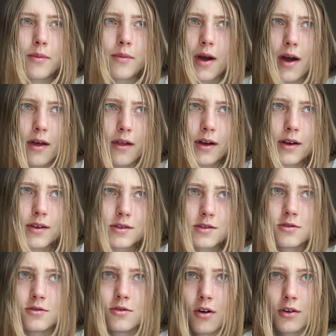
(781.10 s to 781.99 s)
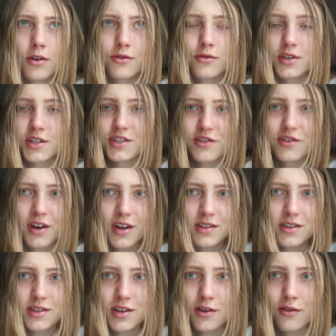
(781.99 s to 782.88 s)
balanced, not
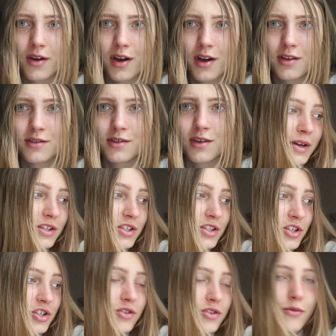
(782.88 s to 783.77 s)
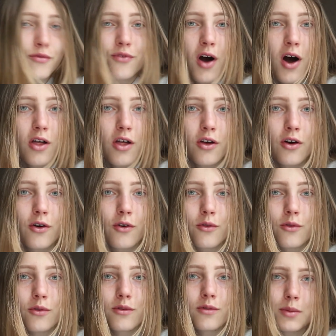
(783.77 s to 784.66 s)
restrictive. But just
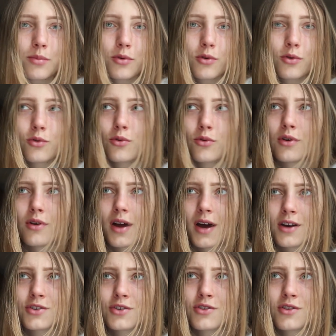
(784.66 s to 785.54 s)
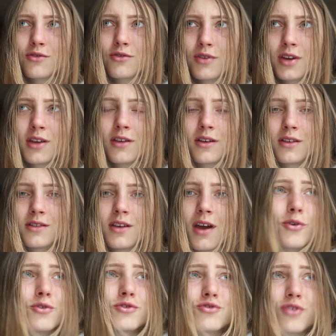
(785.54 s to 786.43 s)
follow people who are actually real and
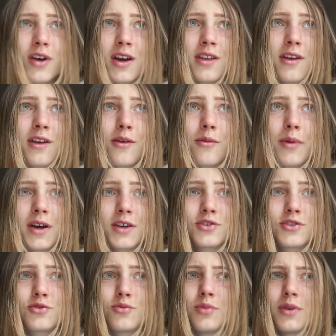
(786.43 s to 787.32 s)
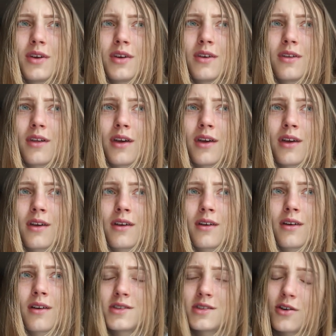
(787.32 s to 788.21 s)
who try their best to be
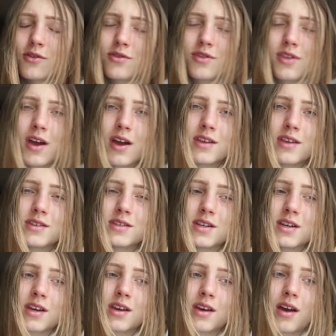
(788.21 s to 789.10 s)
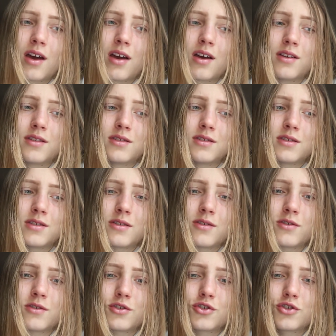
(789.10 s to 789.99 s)
like as authentic and
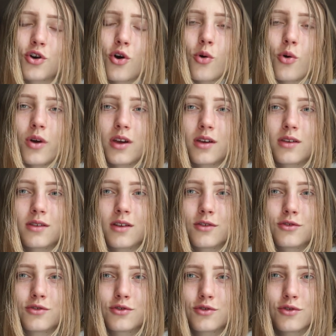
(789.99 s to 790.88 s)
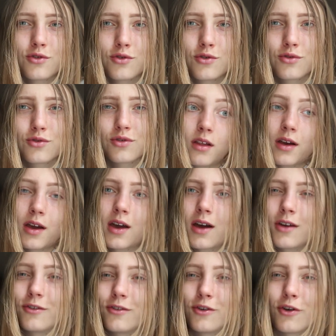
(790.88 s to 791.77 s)
showing the truth. Like,
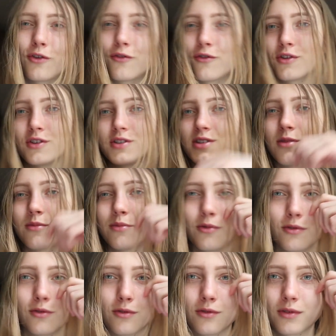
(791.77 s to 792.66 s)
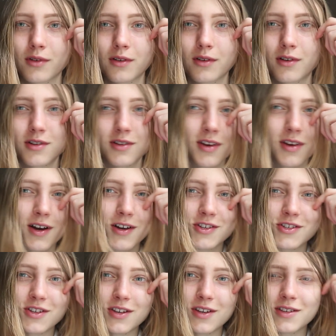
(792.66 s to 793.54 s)
I don't know, for example,
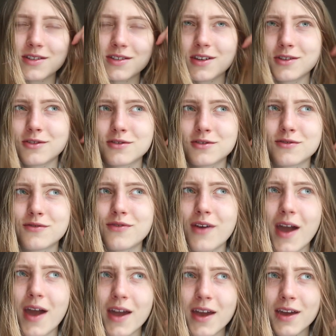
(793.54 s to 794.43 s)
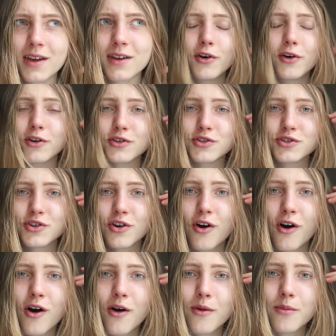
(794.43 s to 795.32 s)
Kardashians, like those fake
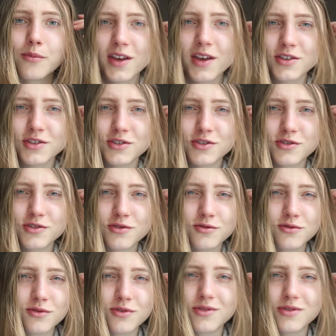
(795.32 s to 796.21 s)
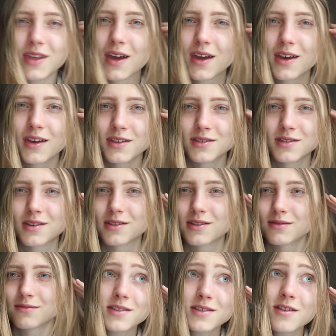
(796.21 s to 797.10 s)
Photoshop, Facetune things.
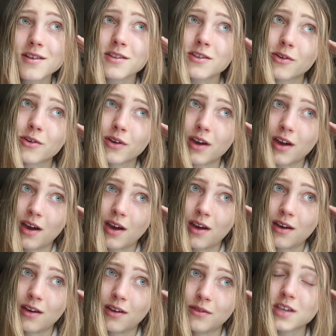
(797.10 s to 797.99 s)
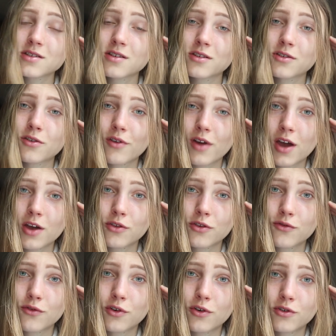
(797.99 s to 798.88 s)
That it's not okay. It's not okay
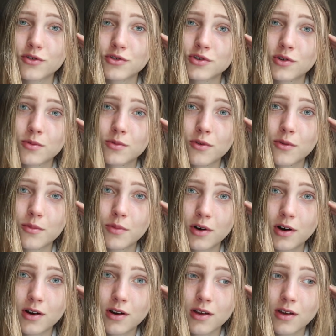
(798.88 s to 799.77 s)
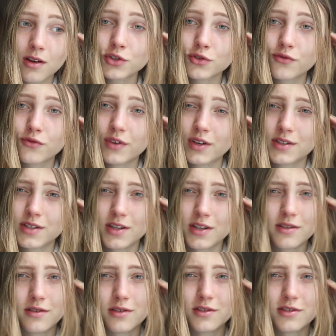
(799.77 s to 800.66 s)
to Photoshop your body to fit
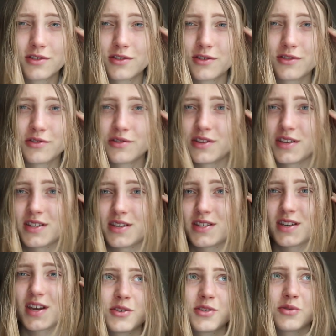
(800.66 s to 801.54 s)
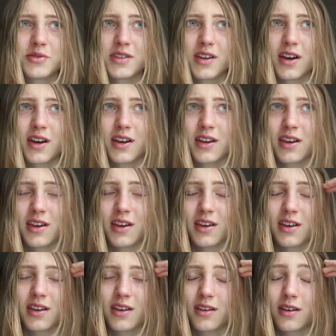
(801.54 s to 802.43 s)
into this
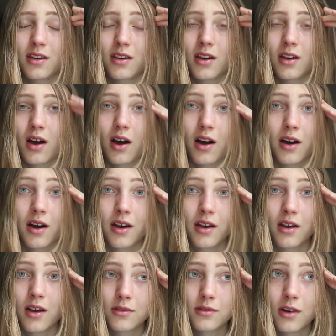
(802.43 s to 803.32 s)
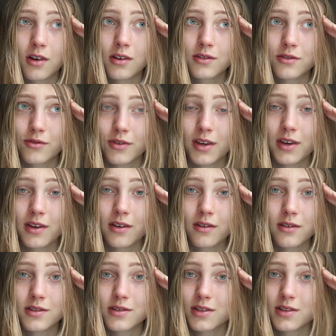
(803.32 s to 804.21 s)
society high, not real